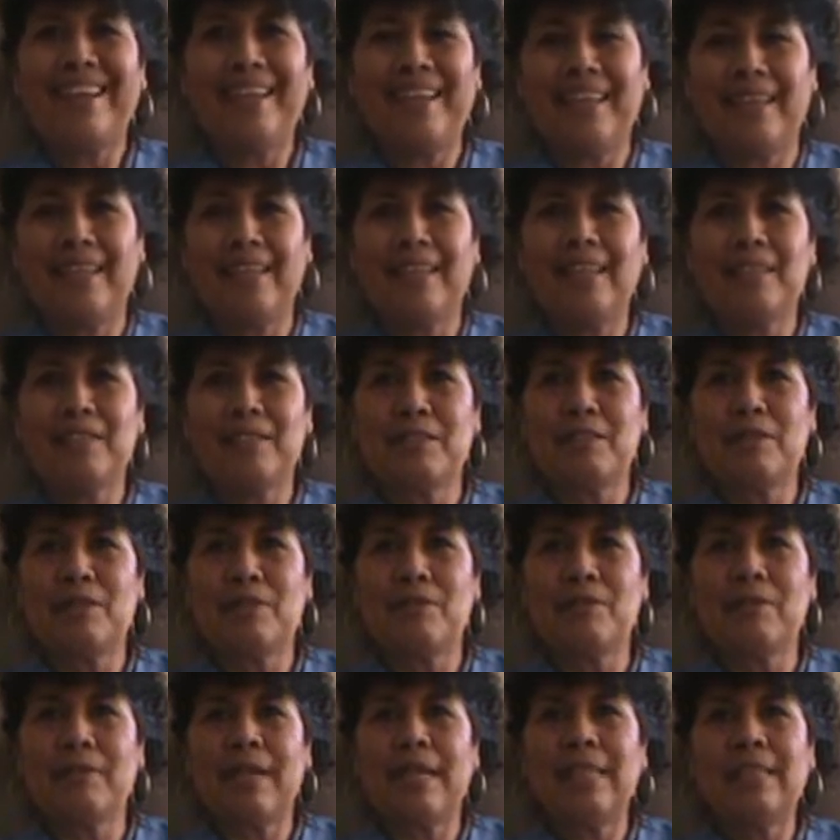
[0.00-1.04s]
And uh,
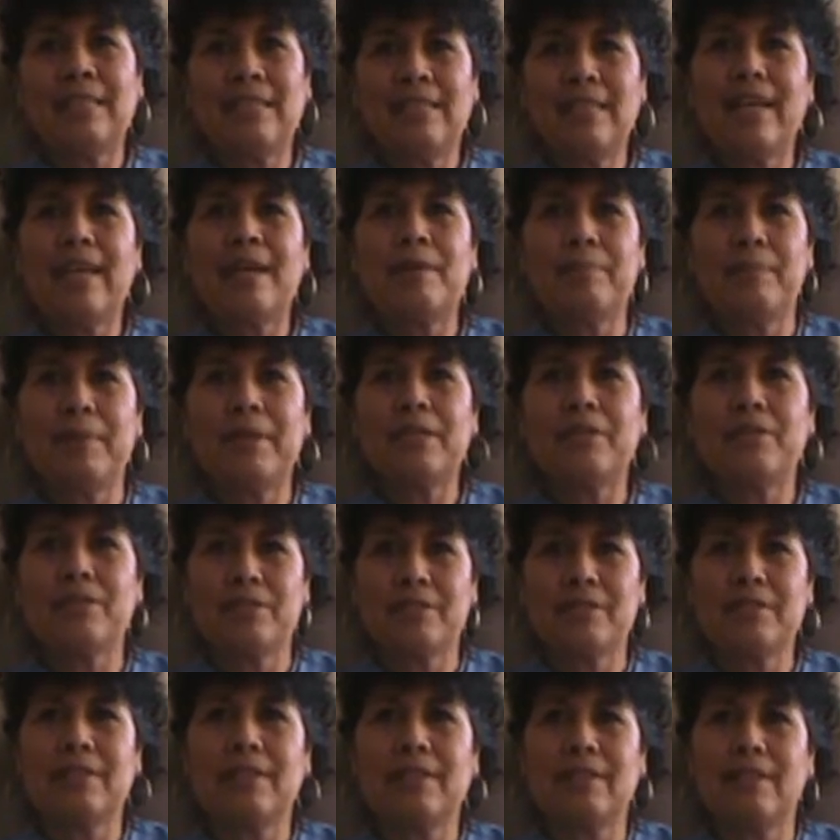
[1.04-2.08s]
so I think they got
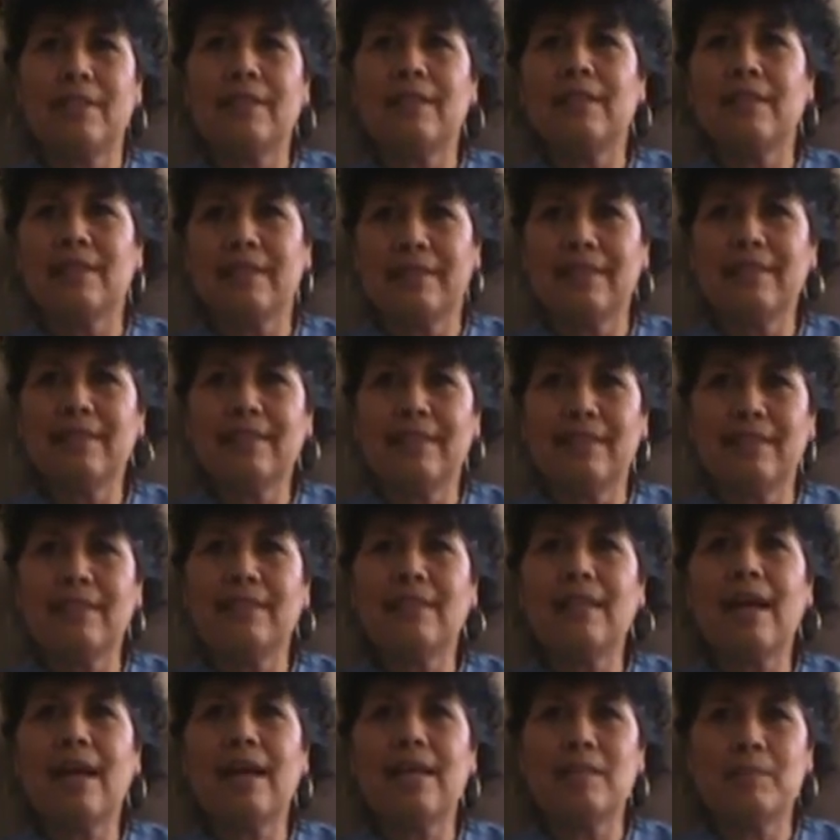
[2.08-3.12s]
pictures in the,
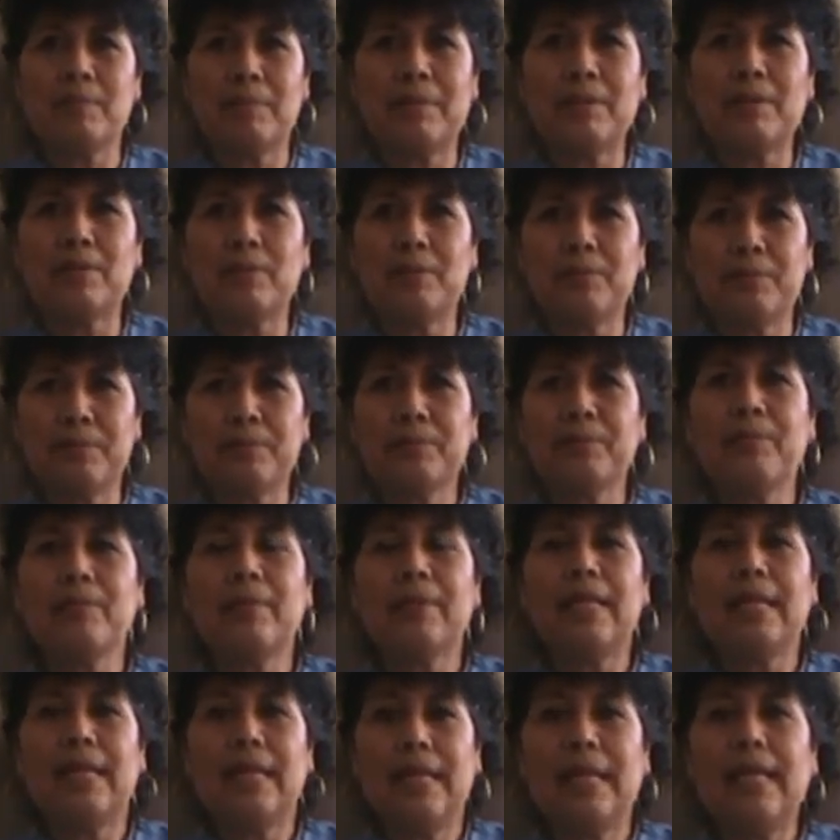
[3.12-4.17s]
in the hospital.
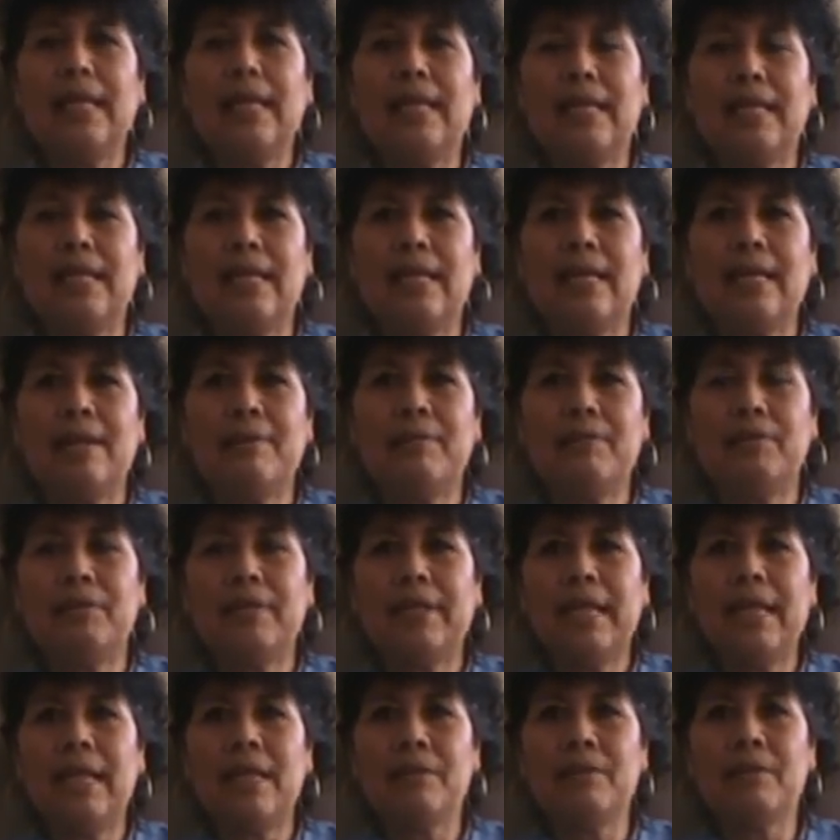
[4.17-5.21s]
Okay. And I, uh, after
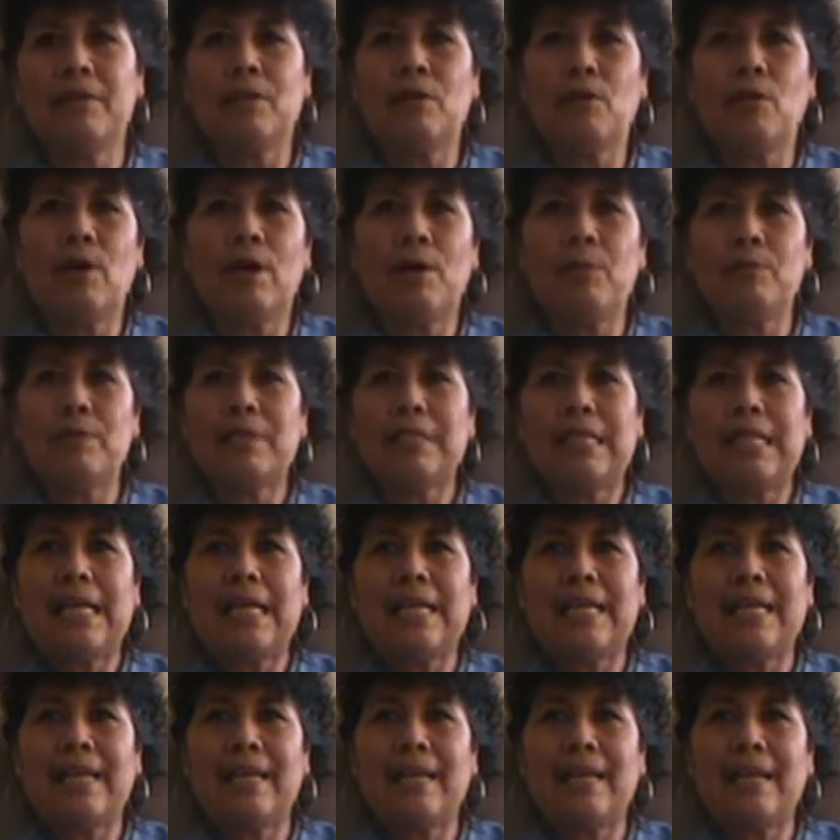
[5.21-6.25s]
that, you know, I was
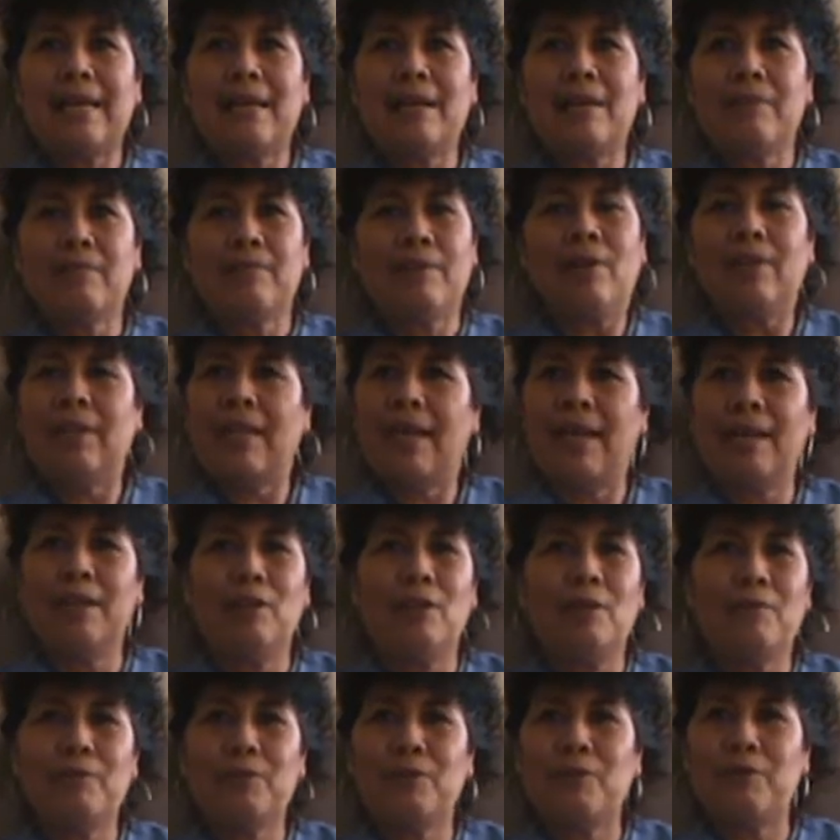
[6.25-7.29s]
like, uh, well, I
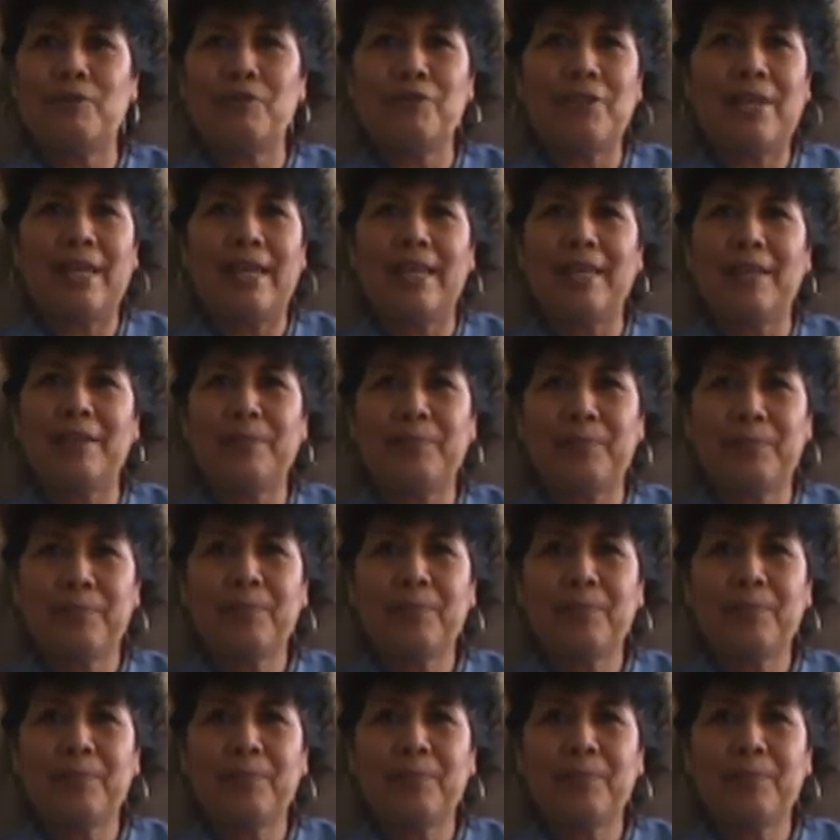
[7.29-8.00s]
love crochet.